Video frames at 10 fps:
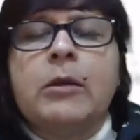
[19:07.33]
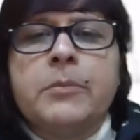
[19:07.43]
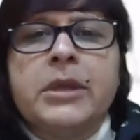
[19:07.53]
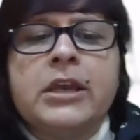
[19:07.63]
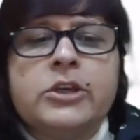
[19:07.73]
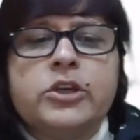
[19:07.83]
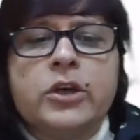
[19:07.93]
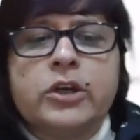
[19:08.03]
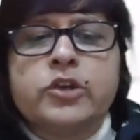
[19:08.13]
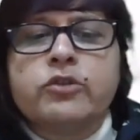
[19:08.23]

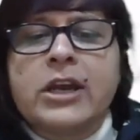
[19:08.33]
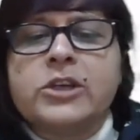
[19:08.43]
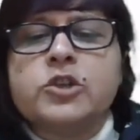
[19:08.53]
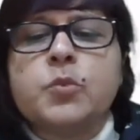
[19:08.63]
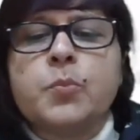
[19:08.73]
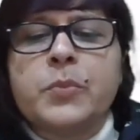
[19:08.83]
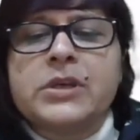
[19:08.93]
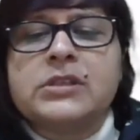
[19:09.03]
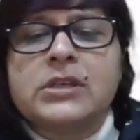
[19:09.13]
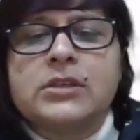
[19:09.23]
Mead tried to
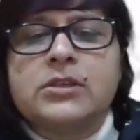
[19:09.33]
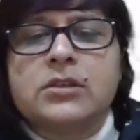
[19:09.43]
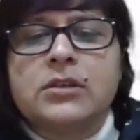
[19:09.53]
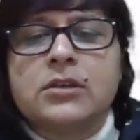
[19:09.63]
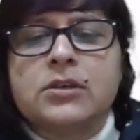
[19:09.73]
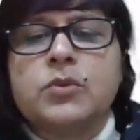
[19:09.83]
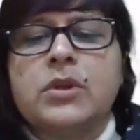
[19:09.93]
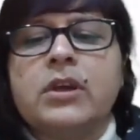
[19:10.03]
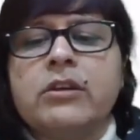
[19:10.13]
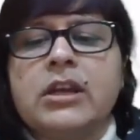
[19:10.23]
present to
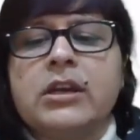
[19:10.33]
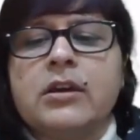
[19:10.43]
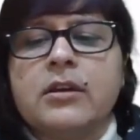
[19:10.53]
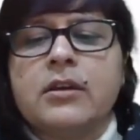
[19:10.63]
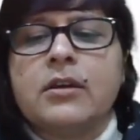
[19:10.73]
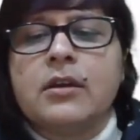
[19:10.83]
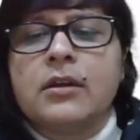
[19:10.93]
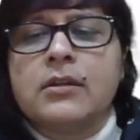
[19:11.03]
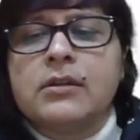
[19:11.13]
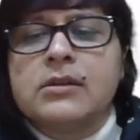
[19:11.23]
the reader
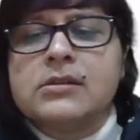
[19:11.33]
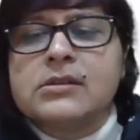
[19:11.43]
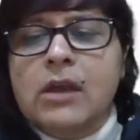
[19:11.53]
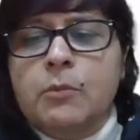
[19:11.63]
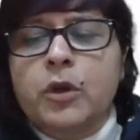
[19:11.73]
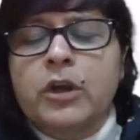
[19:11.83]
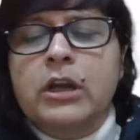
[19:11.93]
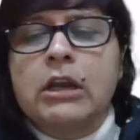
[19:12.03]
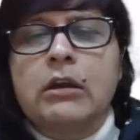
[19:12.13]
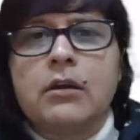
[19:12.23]
the
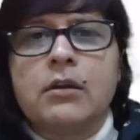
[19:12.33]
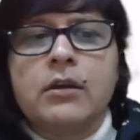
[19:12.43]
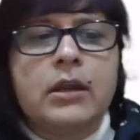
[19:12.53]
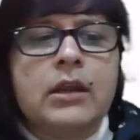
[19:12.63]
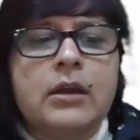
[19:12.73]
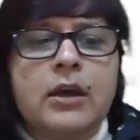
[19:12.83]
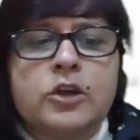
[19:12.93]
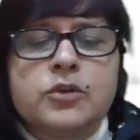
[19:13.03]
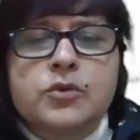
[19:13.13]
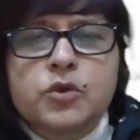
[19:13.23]
Samoan girl in
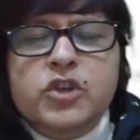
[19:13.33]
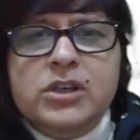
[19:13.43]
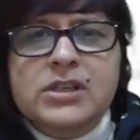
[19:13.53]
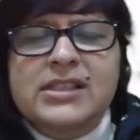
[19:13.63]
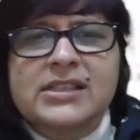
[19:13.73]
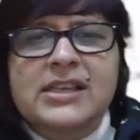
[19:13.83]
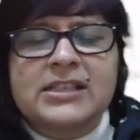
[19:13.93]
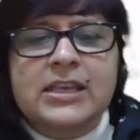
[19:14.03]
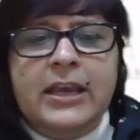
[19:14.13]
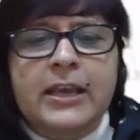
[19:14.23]
her social
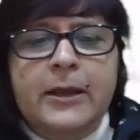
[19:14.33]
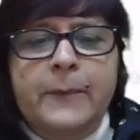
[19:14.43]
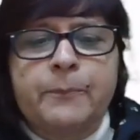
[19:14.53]
setting,